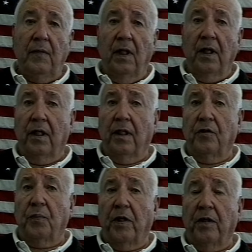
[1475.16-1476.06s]
and
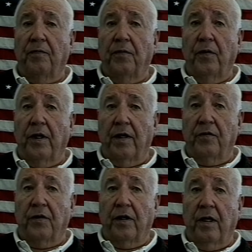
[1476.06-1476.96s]
spent a few
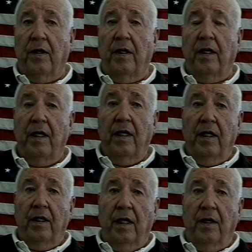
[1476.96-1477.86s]
days there. And
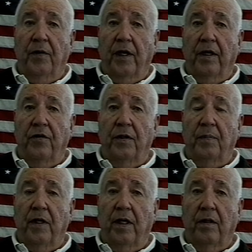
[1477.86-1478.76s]
then we got
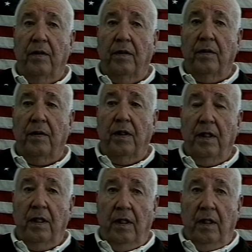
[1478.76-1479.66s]
shipped down to
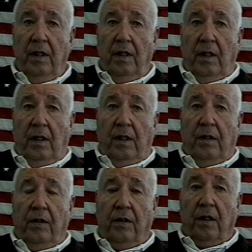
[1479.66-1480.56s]

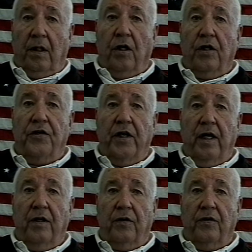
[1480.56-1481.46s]
to the Los
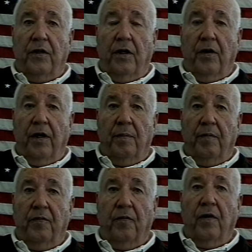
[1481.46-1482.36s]
Angeles area, and
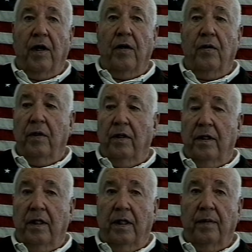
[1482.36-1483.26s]
before I knew it,
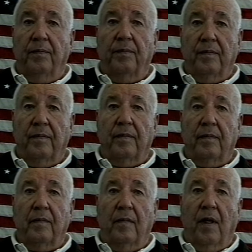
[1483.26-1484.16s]
uh,
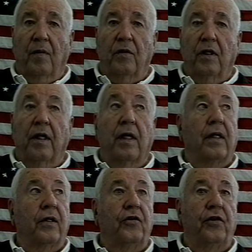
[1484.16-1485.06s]
I was looking at
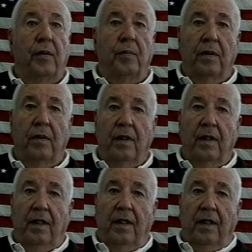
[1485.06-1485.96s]
a ship,
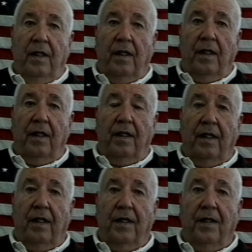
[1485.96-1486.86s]
and
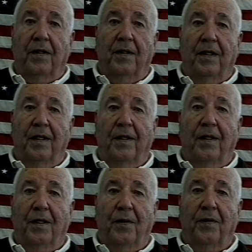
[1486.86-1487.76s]
they
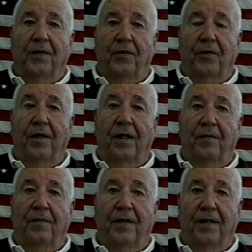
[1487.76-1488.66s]
and sure
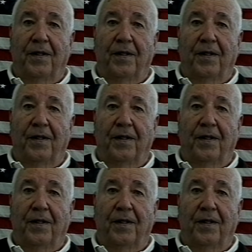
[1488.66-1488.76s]
enough, uh,